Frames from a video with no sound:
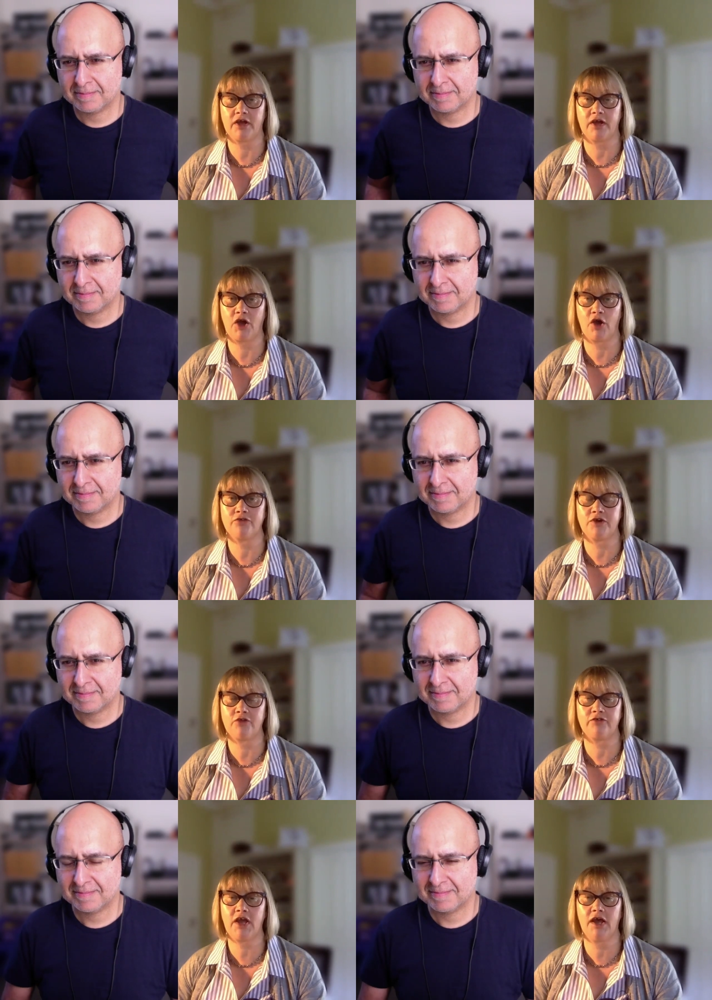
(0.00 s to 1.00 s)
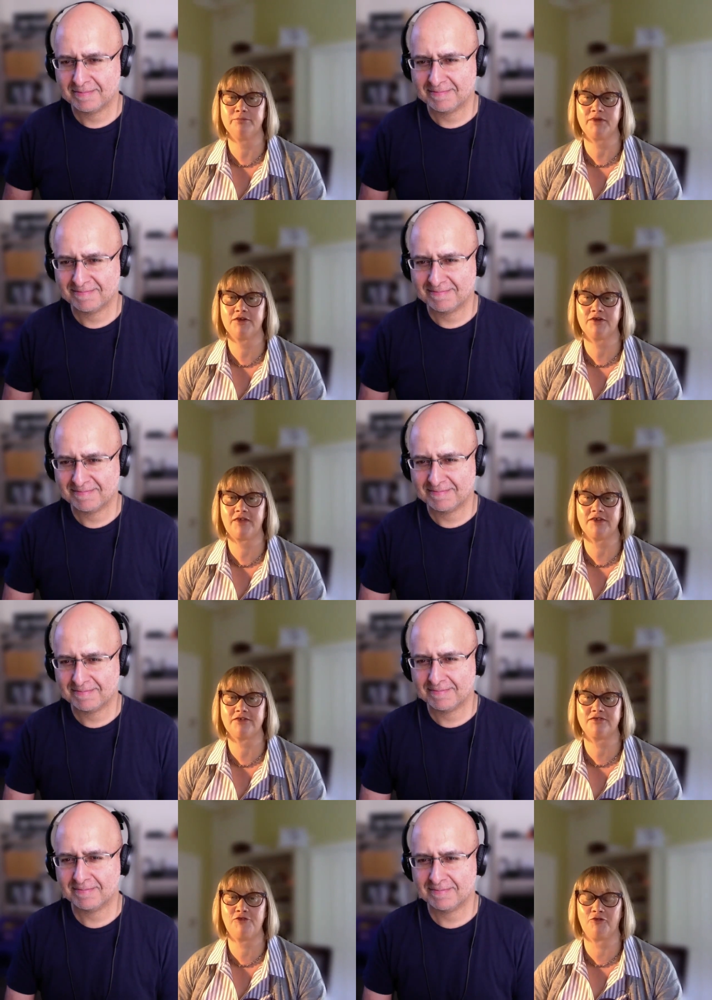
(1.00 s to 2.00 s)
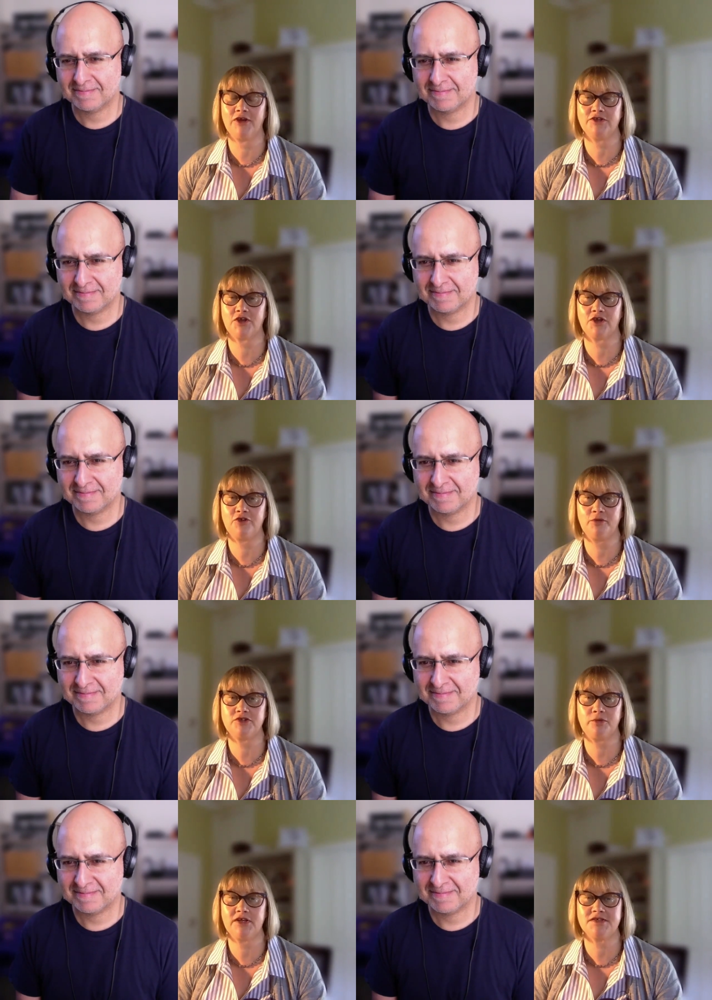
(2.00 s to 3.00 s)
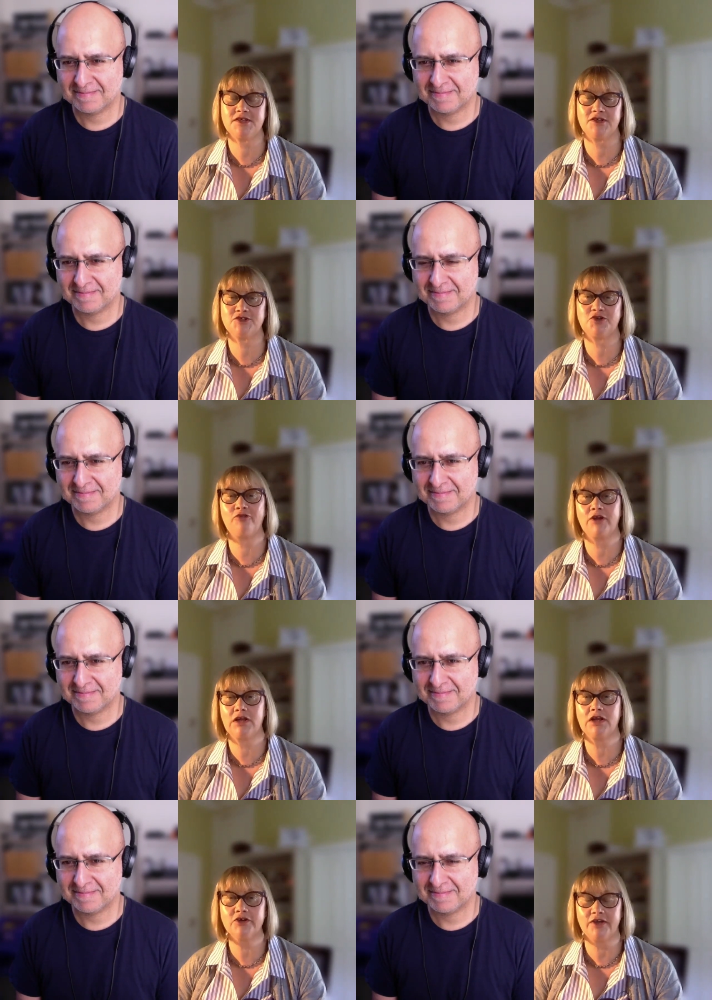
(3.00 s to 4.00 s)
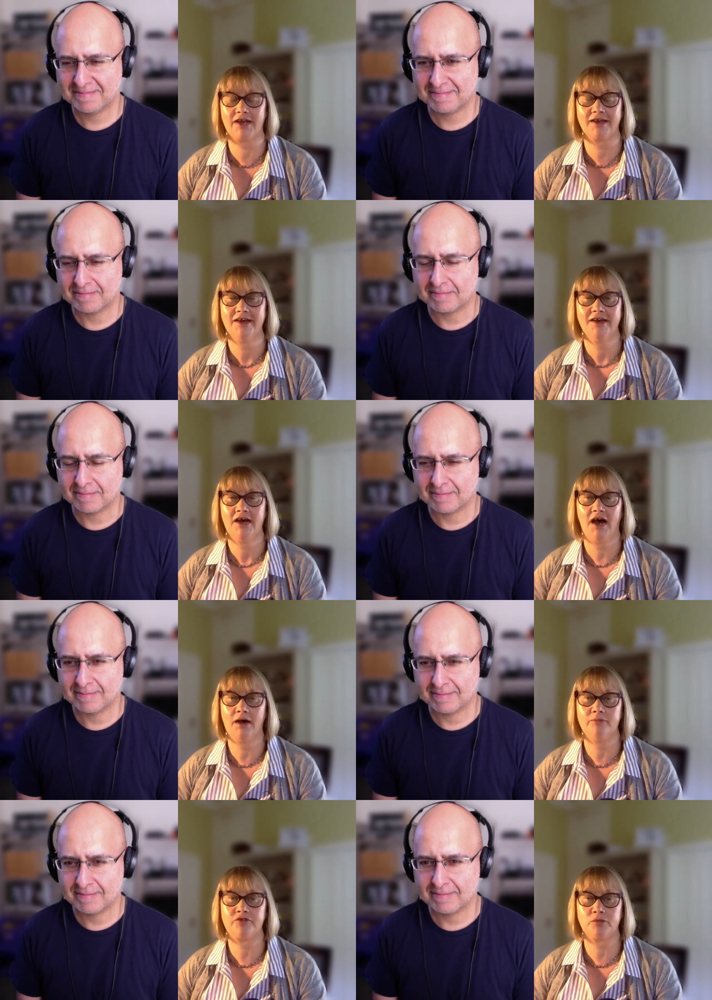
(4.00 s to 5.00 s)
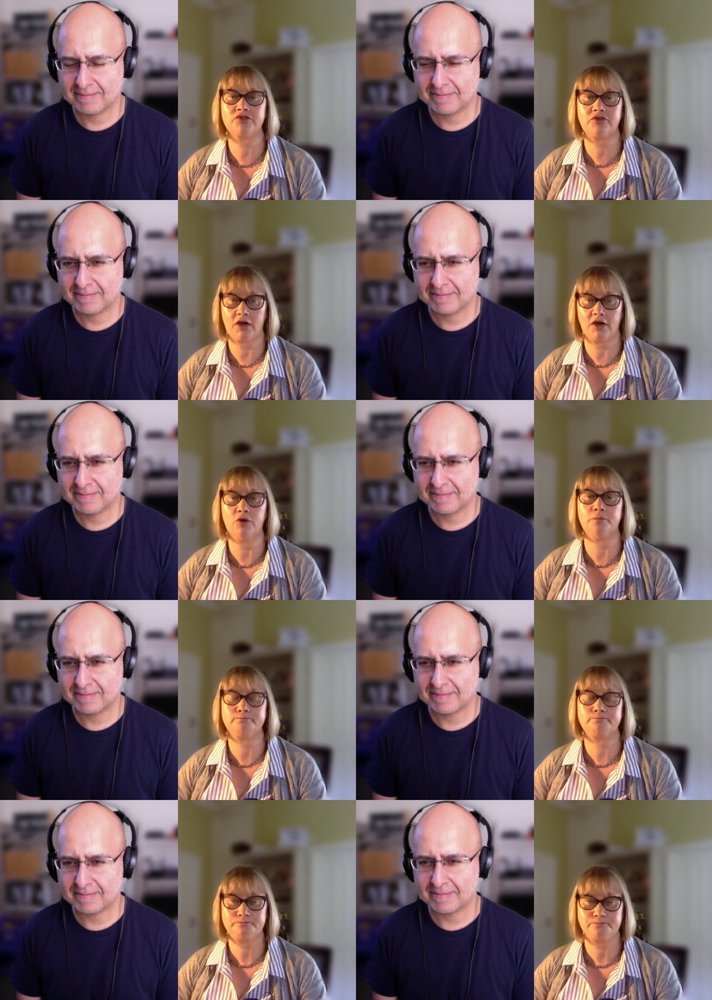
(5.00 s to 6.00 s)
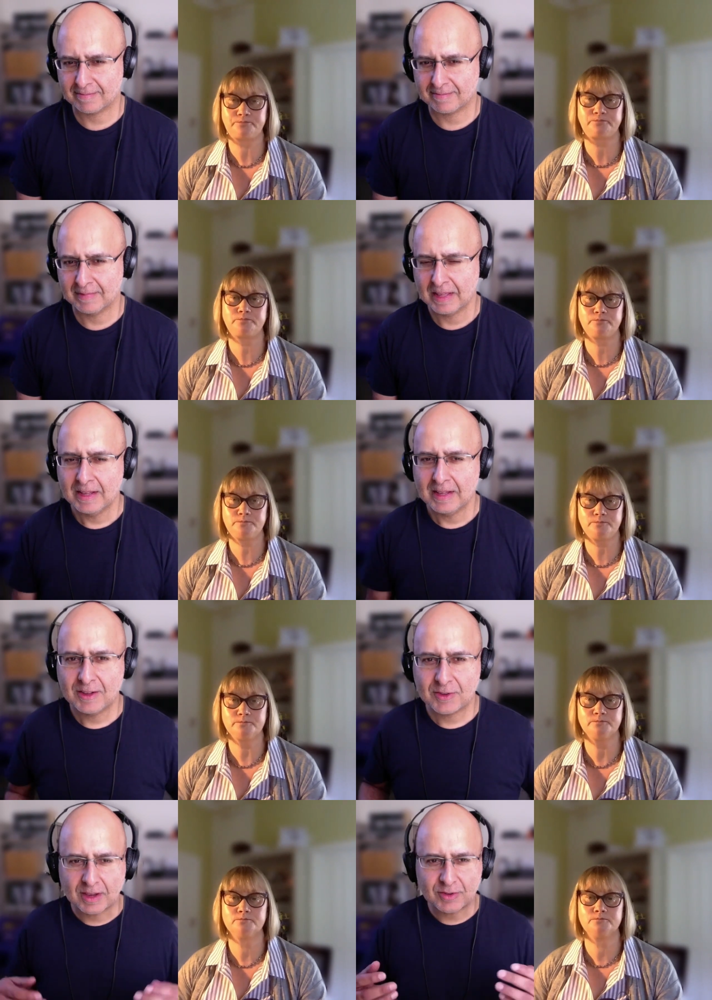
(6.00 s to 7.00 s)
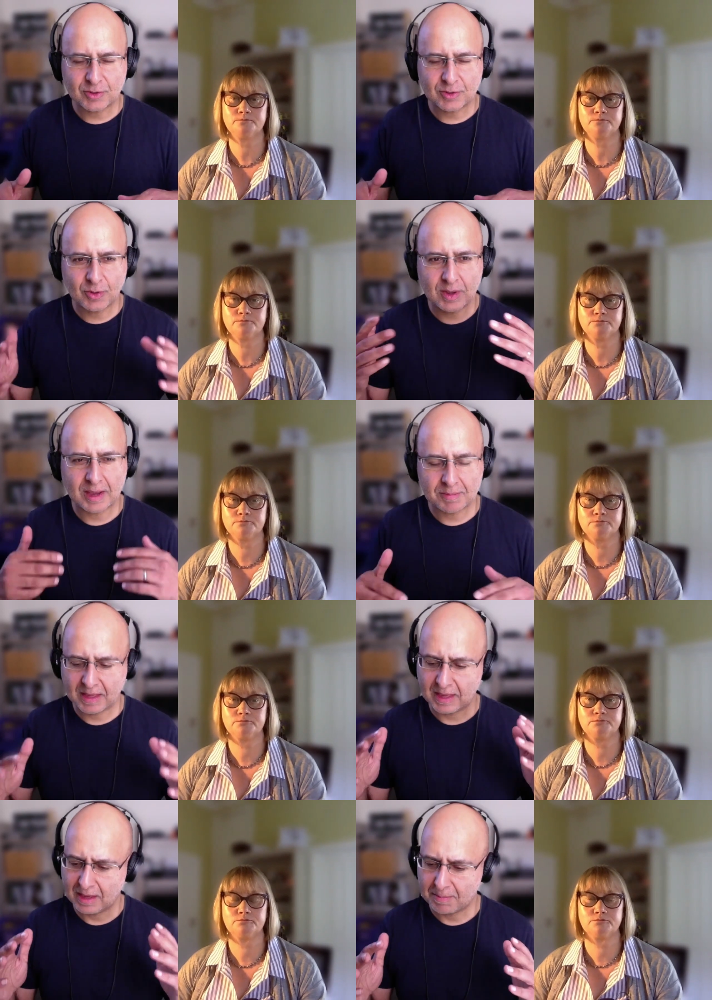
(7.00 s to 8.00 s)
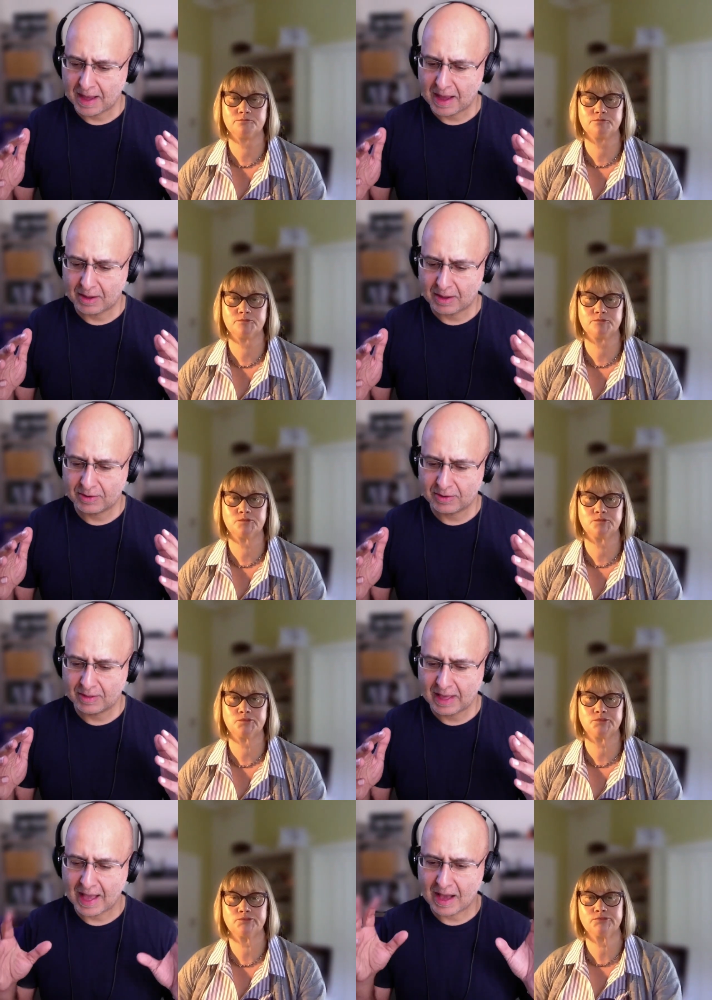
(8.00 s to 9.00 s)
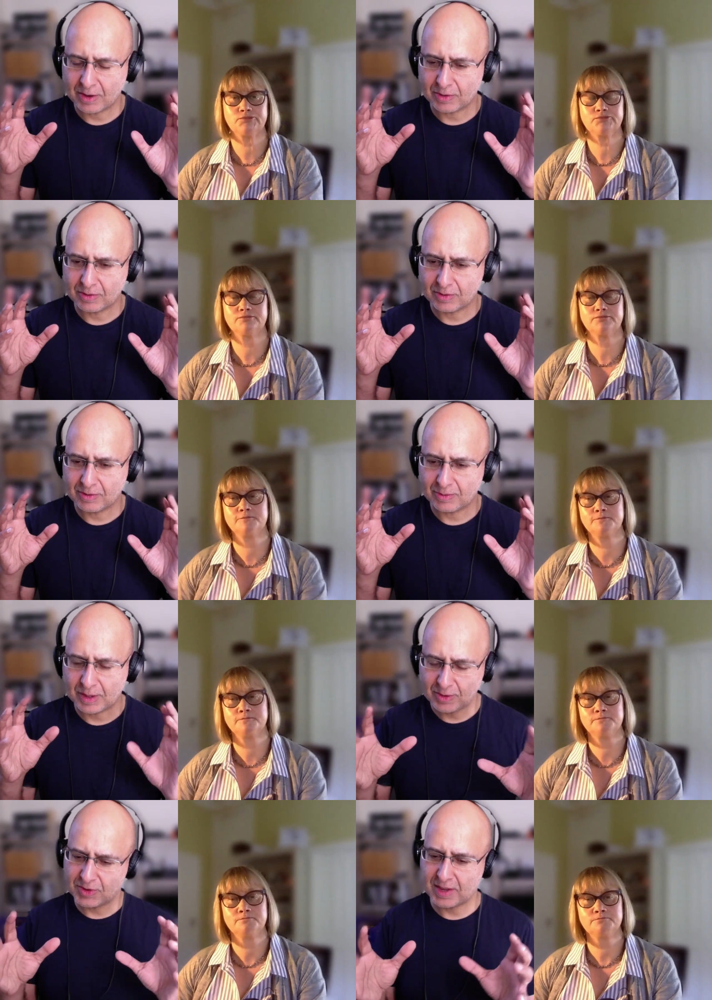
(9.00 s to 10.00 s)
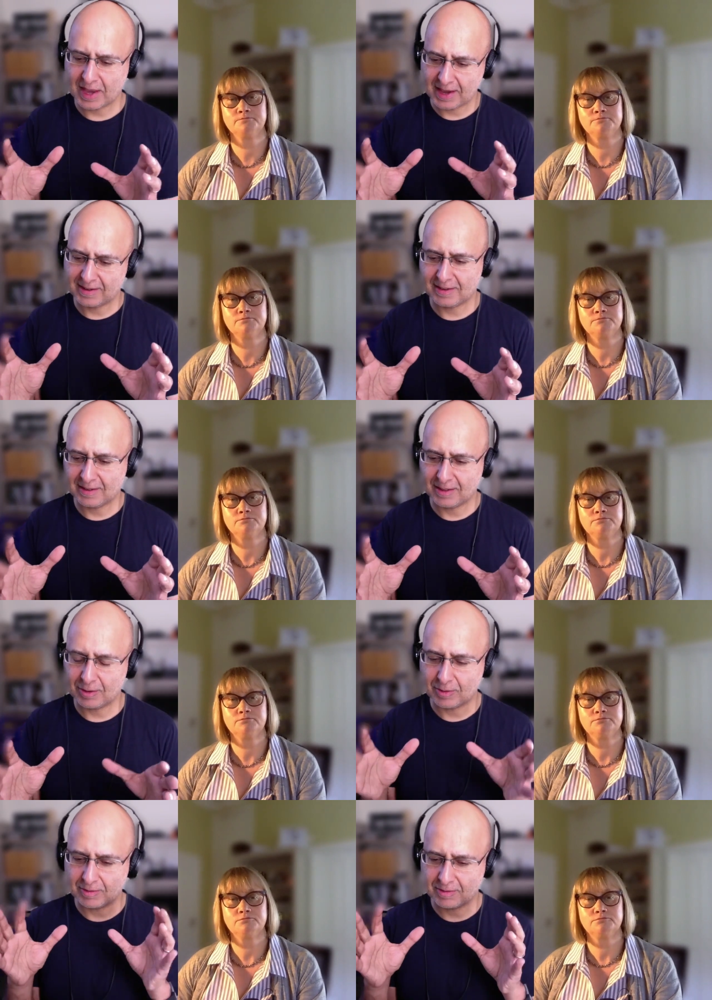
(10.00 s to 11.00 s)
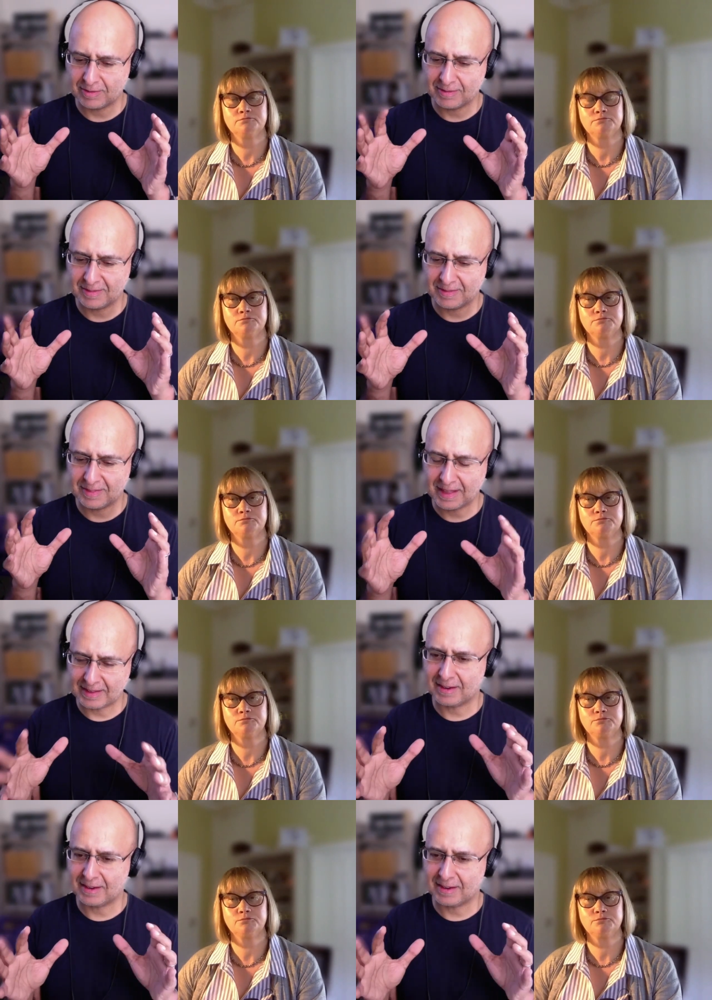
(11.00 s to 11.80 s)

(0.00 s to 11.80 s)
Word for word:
Speaker 1: mistake over and over again because that's not really showing too much humility because you're not really learning mm. um, from what's going on.
Speaker 2: Mm. So as you're talking, I'm thinking about how you, when you said, "Oh, that